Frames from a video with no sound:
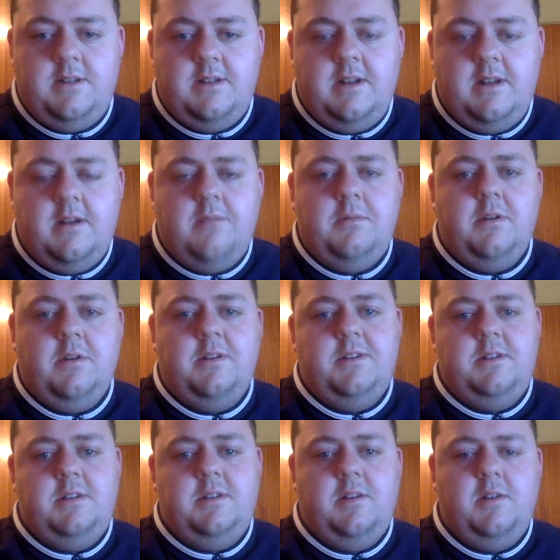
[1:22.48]
now I'm going
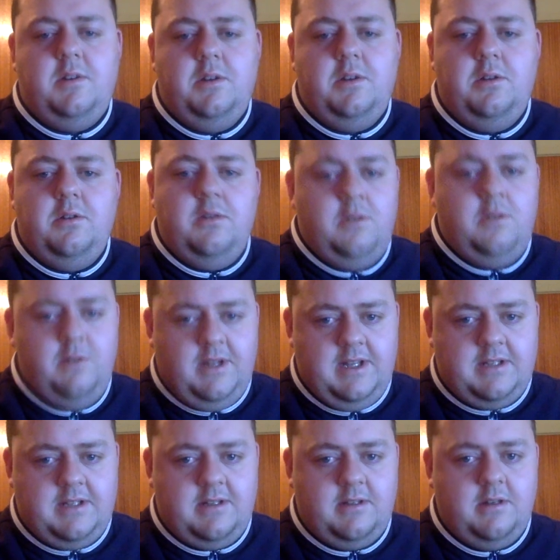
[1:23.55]
to tell you who
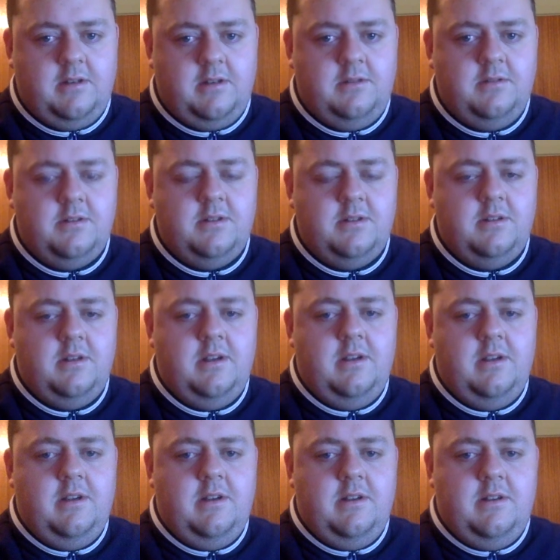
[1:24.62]
kicked the goals.
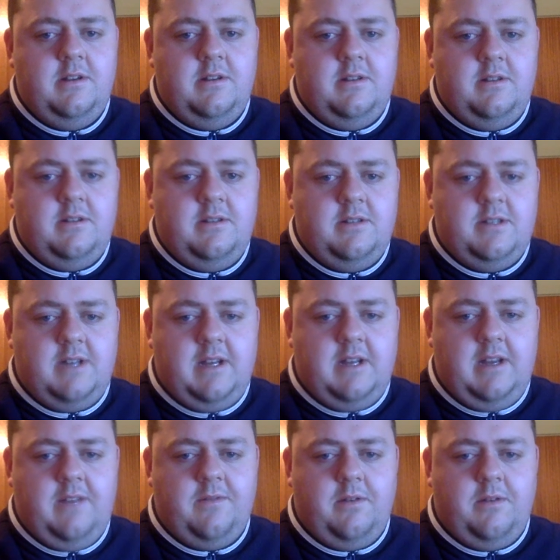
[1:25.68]

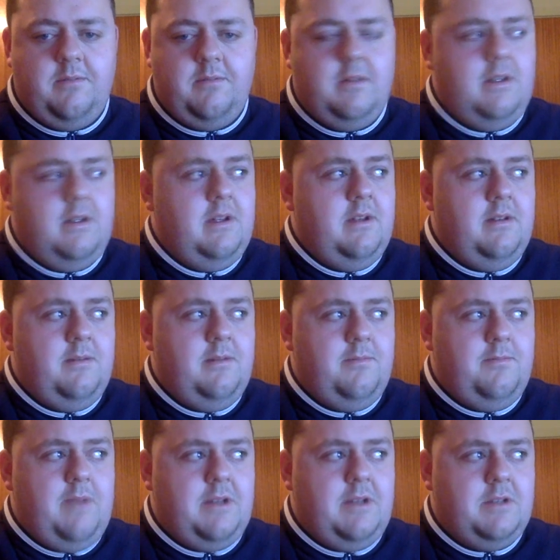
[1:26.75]
Starting from
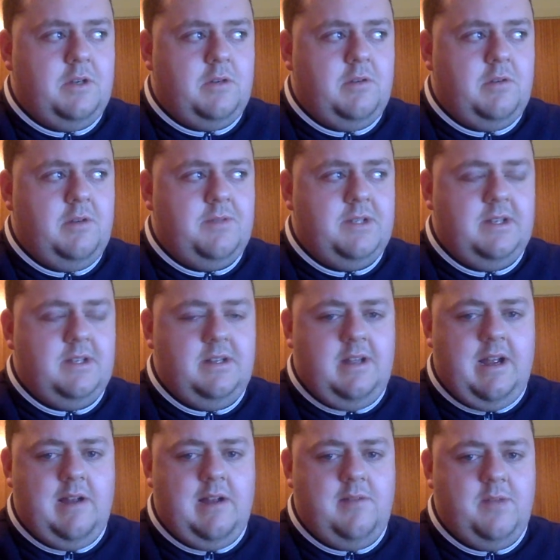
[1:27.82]
Patrick Cripps and
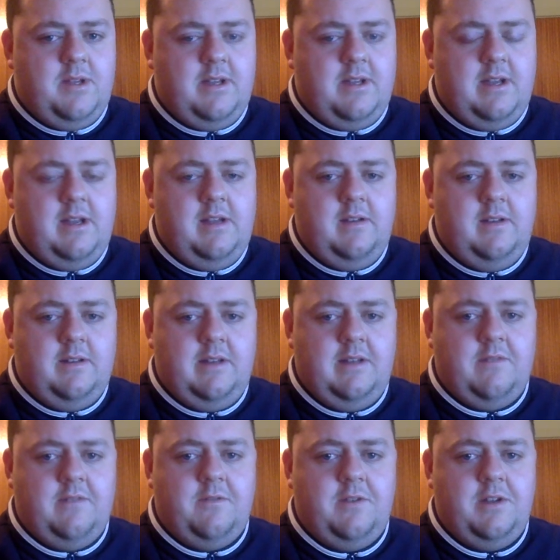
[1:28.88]
Harry McKay
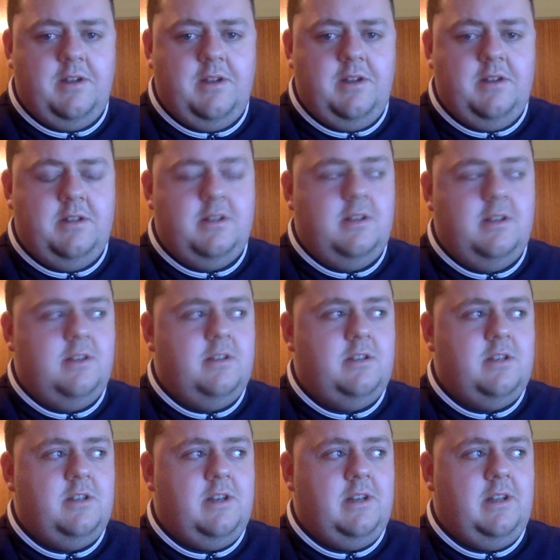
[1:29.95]
kicked 3 each.
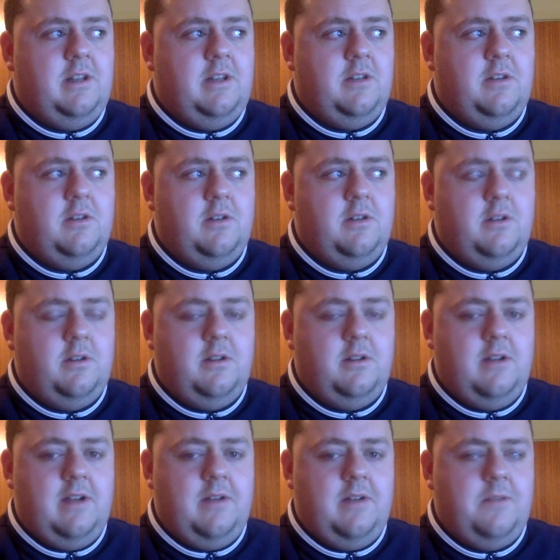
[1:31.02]
Charlie Kerno,
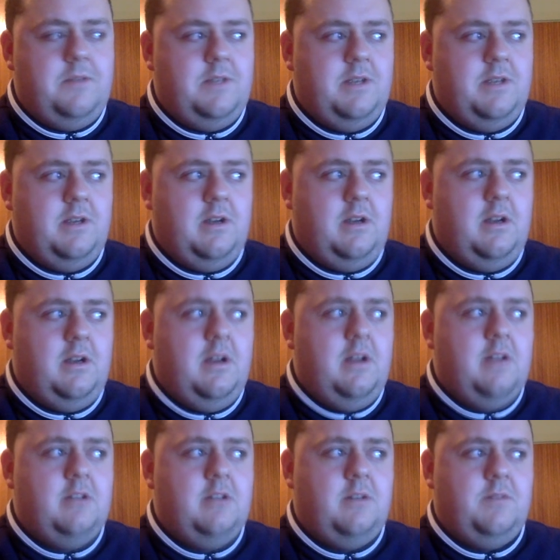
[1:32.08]
Adam Chera,
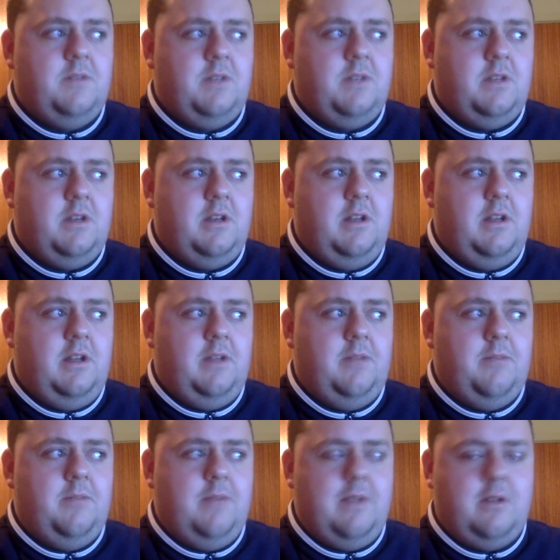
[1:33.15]
Tom DeConing,
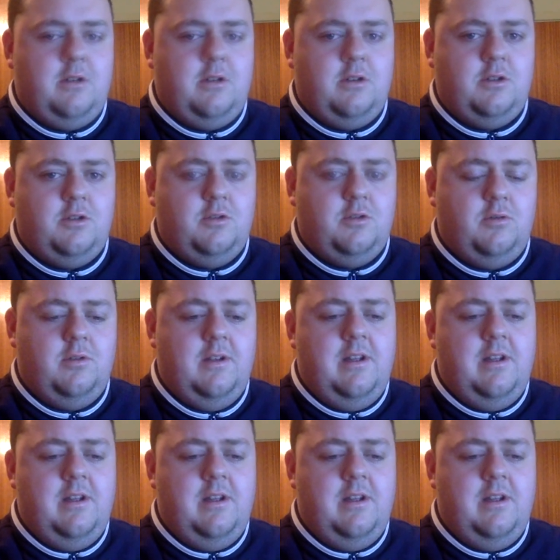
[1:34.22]
Matt Cottrell